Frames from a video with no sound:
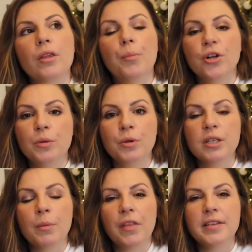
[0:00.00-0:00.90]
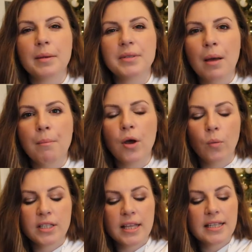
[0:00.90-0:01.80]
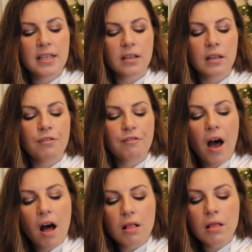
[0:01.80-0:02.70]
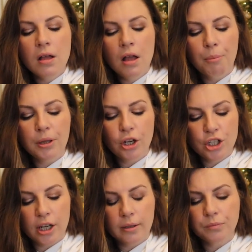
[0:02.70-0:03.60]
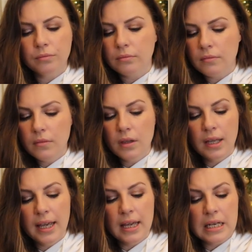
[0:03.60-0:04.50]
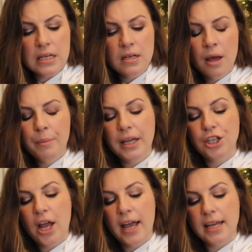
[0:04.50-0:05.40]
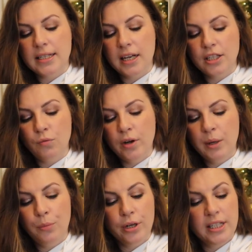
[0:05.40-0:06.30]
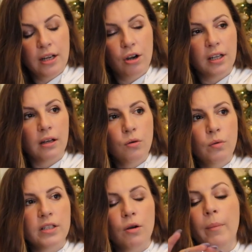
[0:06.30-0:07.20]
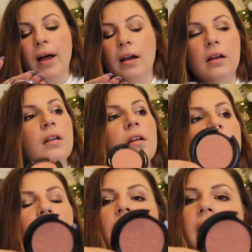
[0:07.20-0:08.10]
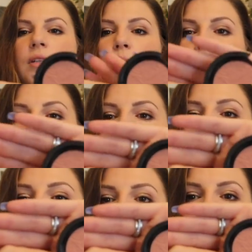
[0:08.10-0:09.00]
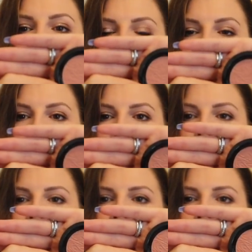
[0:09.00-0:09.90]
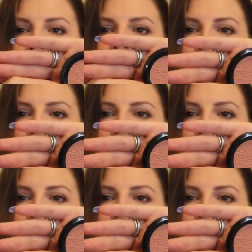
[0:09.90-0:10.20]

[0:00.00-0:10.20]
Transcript: Budget Beauty Month in September was this. It's the Laval Blusher in Peach Haze. And it's a really pretty colour. Ooh, he's gone back. He's walking up and down outside my house.